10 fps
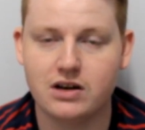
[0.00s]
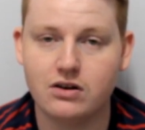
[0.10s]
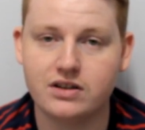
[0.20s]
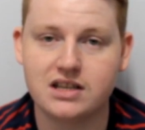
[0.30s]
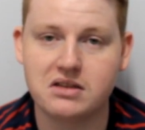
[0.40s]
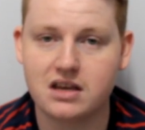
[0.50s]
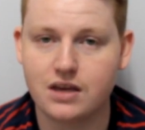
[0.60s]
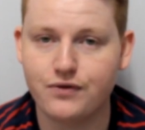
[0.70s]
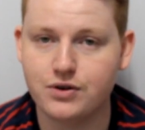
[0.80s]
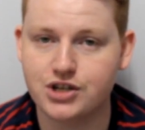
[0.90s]
And I honestly
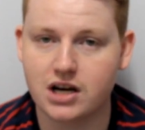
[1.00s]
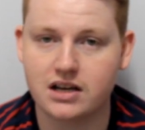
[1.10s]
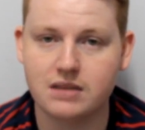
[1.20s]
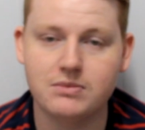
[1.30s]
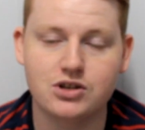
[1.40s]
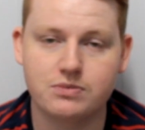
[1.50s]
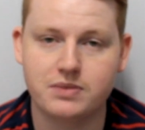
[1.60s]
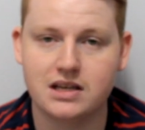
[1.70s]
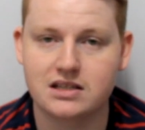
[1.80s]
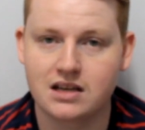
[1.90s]
think if you chuck in Mitchell
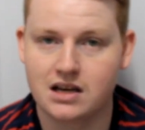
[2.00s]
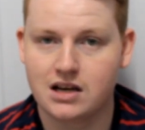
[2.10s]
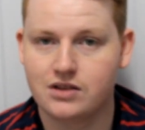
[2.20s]
Pearce